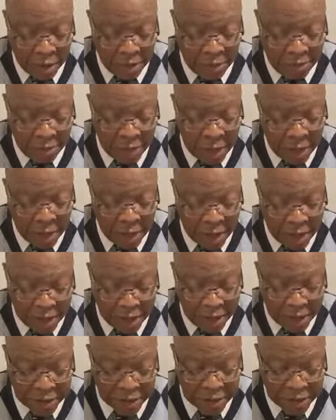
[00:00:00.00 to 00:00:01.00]

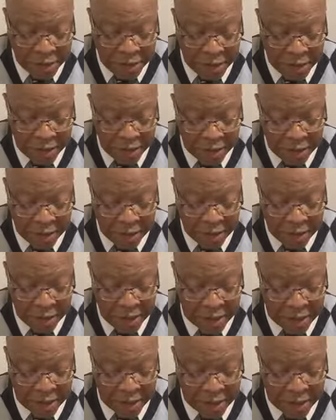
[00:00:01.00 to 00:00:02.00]
Malachi is the
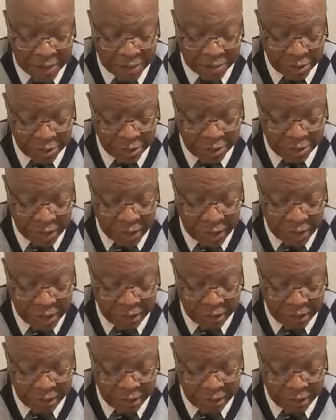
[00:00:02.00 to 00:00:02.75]
last prophetic